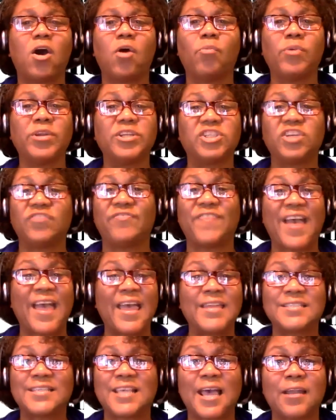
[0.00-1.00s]
when she
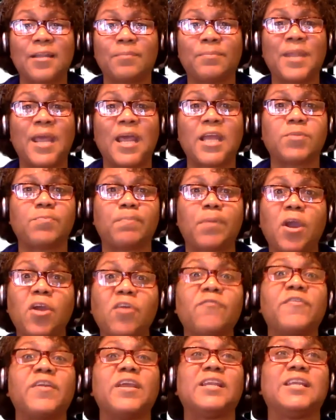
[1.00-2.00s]
finds out I'm not
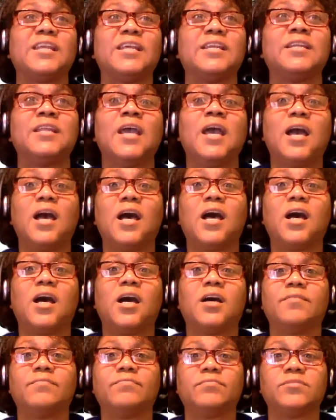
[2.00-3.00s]
perfect, then
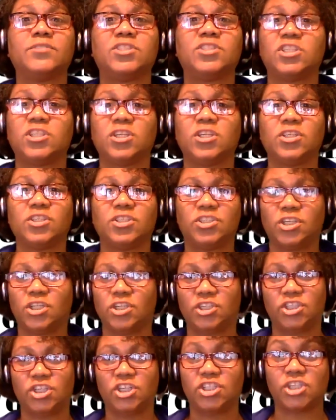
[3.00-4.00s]

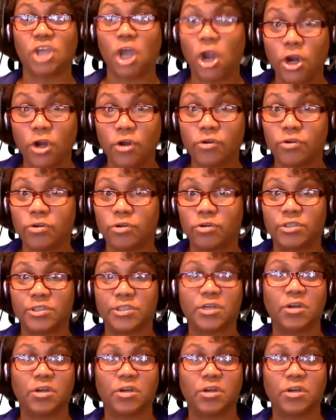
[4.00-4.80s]
she's hurt or